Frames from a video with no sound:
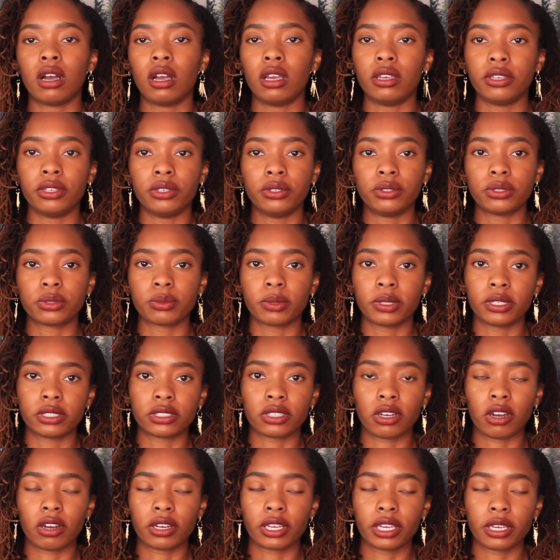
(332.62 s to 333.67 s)
use when they're
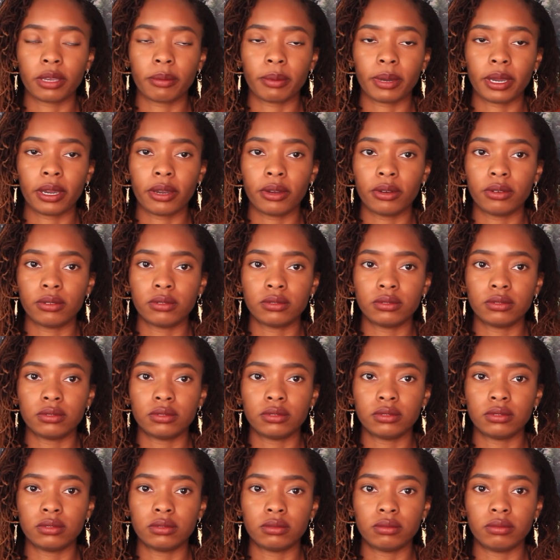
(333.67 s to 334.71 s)
talking about
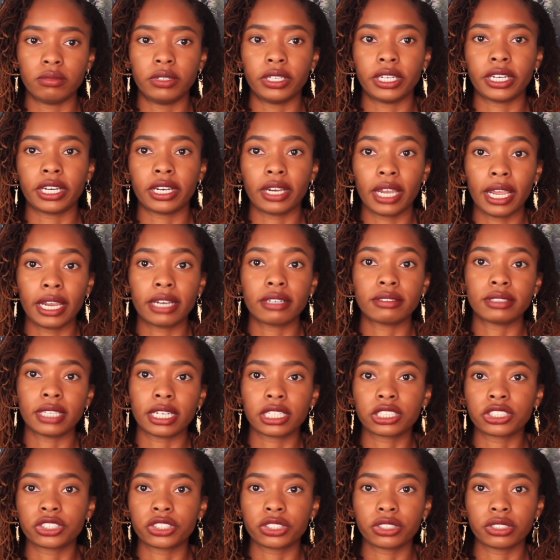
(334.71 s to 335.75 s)
their hair
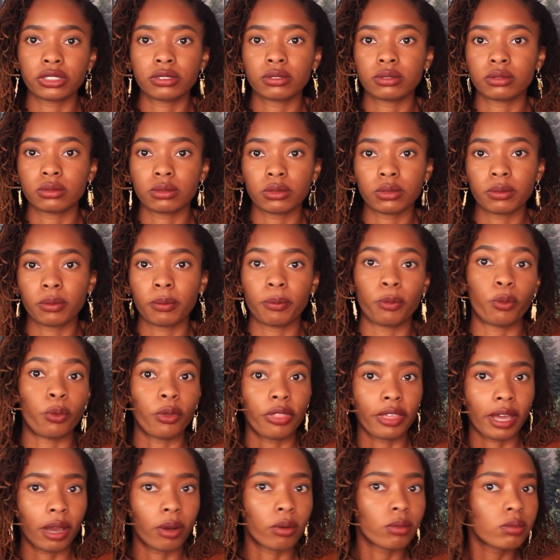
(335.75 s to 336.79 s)
texture
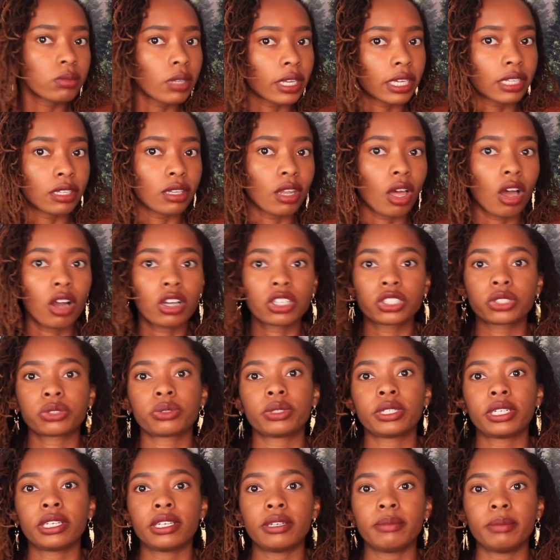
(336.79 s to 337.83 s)
without like locks
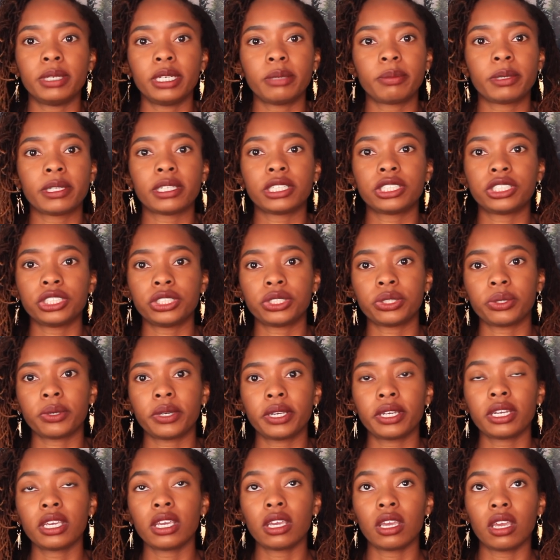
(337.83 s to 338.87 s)
or any manipulation to
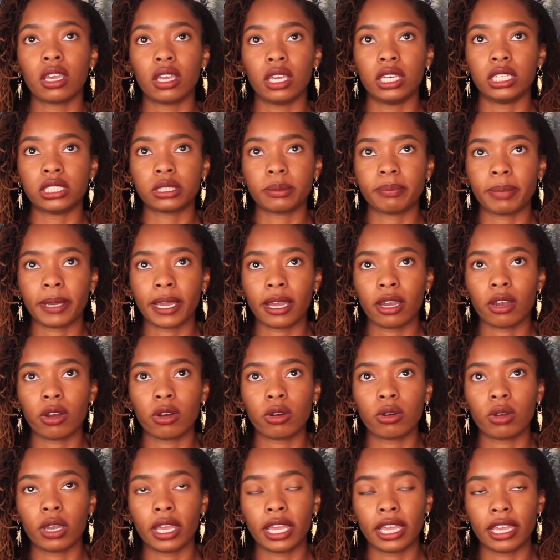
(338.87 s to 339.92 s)
it, is
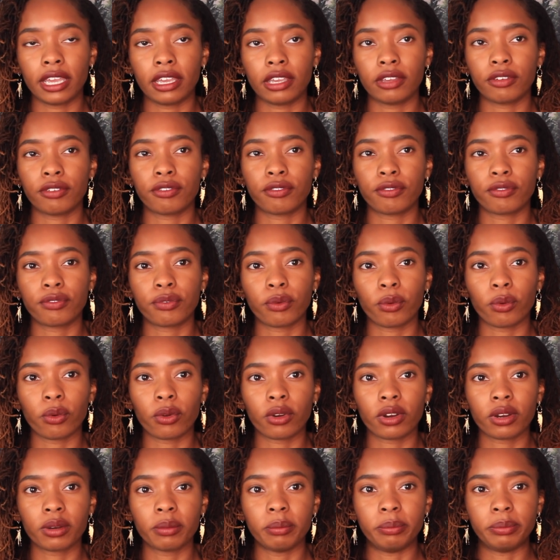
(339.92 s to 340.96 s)
about a
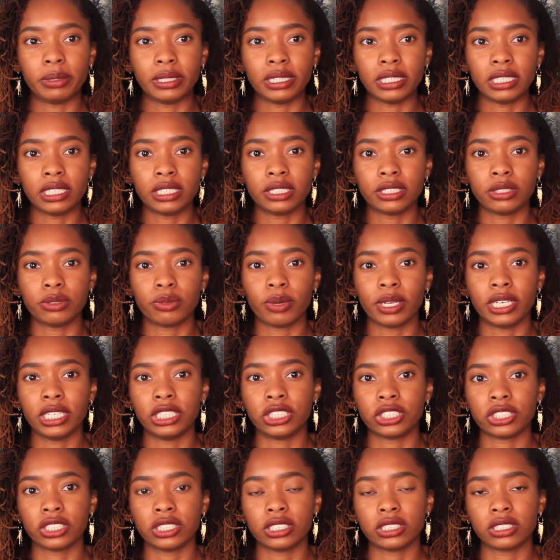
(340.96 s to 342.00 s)
4B
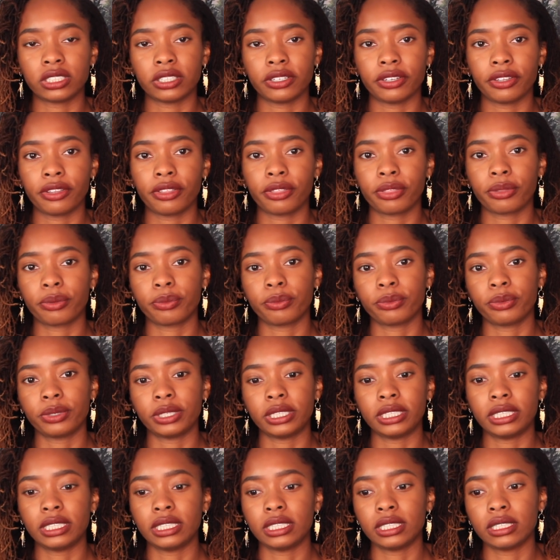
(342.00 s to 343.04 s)
ranging to
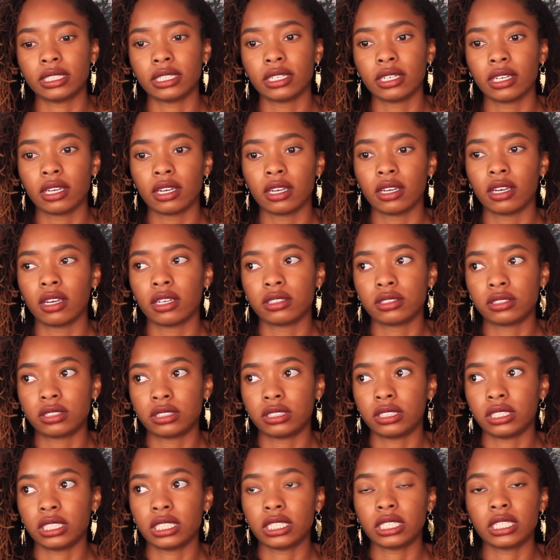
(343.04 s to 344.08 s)

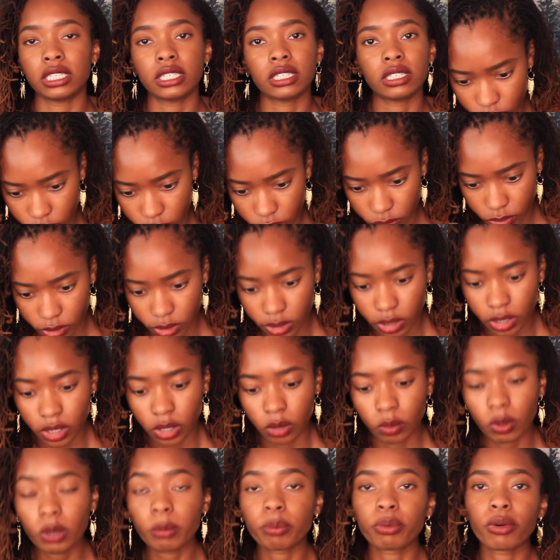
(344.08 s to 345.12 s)
3C.
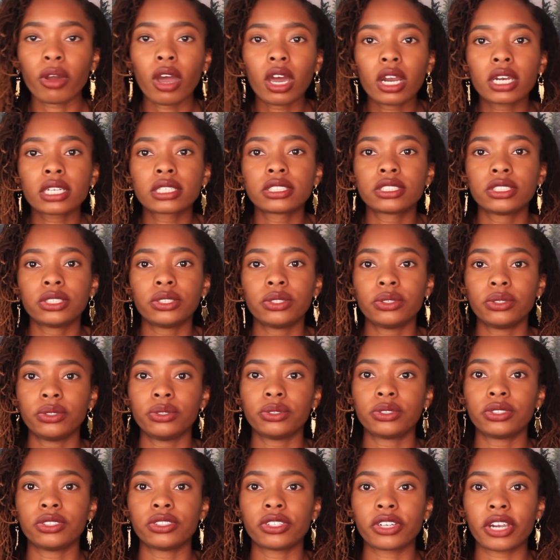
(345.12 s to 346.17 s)
What products do you
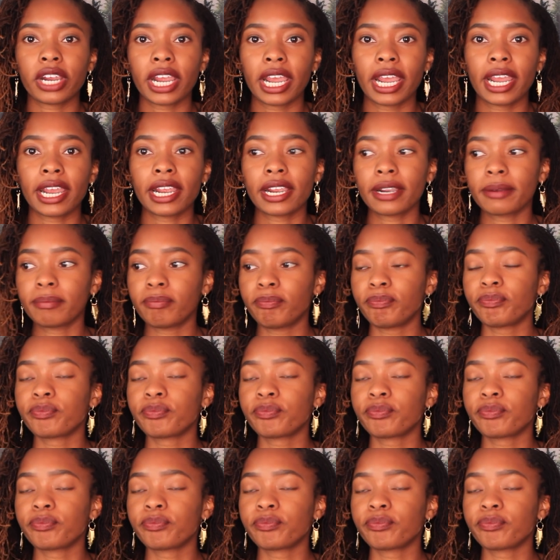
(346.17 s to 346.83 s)
use in your hair?